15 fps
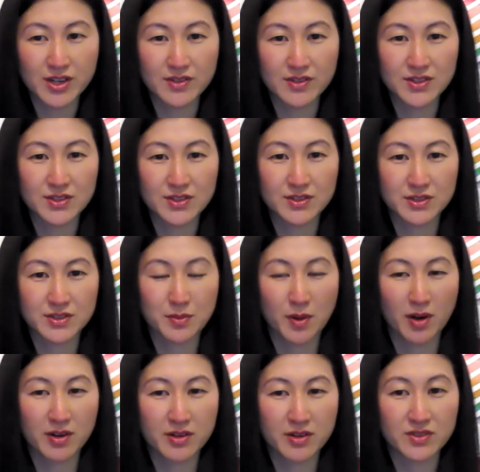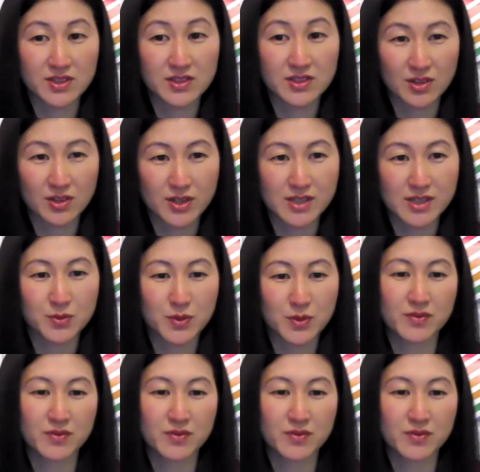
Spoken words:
This is a part of the series.